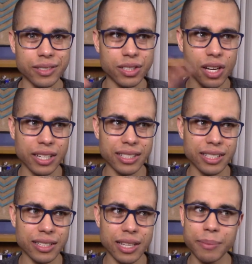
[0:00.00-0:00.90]
talking
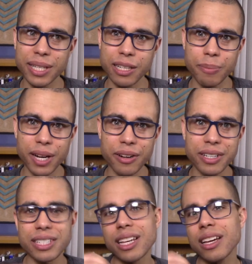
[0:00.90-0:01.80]
to them like a
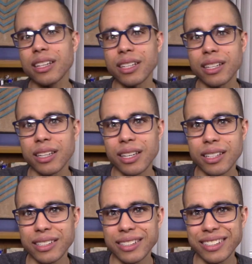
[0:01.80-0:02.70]
parent,
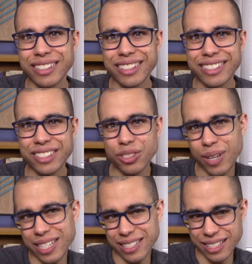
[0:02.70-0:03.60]

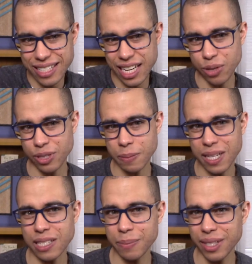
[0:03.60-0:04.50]
tries to take
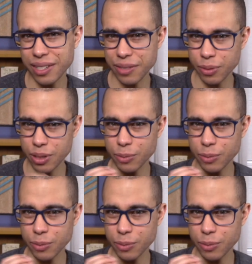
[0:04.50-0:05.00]
responsibility for them,